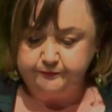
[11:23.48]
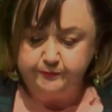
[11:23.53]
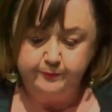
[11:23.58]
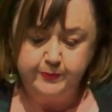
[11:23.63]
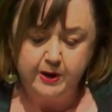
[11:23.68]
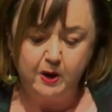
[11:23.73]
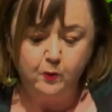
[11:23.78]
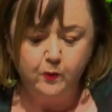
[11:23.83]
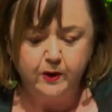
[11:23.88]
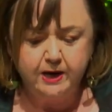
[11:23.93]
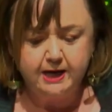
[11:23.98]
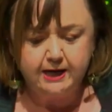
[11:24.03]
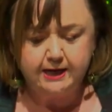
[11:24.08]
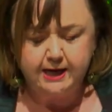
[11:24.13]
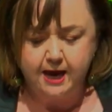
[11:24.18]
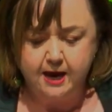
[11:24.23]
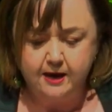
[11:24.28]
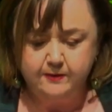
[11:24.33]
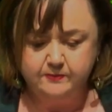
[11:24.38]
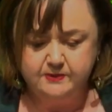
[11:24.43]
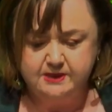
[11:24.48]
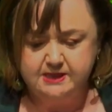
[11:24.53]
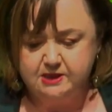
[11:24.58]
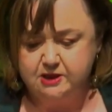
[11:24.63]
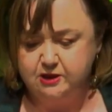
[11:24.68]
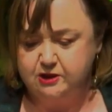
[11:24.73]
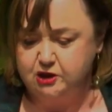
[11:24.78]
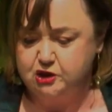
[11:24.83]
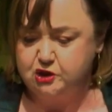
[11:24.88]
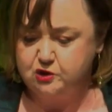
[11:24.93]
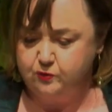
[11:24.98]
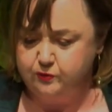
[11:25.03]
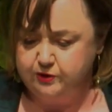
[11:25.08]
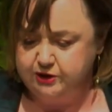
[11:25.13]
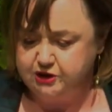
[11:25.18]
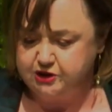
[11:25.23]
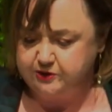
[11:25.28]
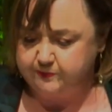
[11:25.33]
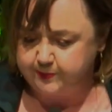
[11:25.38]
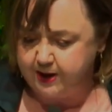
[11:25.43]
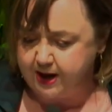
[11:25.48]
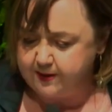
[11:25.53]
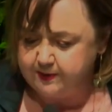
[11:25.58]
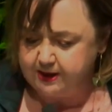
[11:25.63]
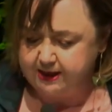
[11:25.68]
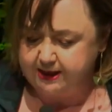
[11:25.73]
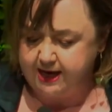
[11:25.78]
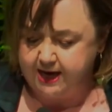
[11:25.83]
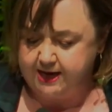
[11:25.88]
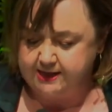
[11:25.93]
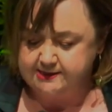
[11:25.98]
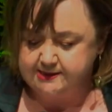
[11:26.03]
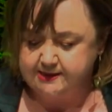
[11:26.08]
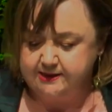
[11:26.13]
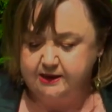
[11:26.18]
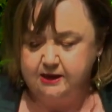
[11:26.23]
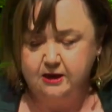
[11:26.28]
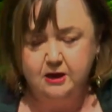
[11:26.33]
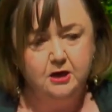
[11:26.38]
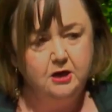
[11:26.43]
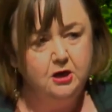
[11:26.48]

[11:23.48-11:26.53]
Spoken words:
But when it comes to the shortage of public housing